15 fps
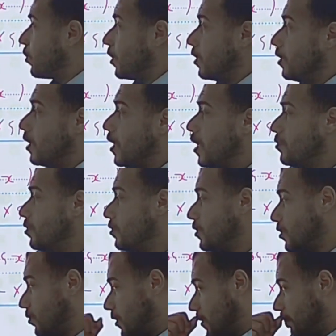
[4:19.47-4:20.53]
Okay, how you will do
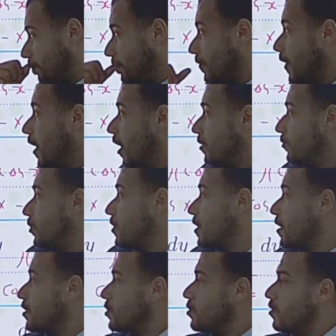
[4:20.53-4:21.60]
it? At first,
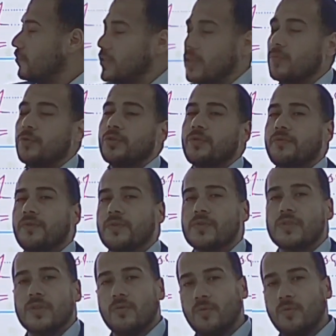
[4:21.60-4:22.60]
let's solve the numerator first.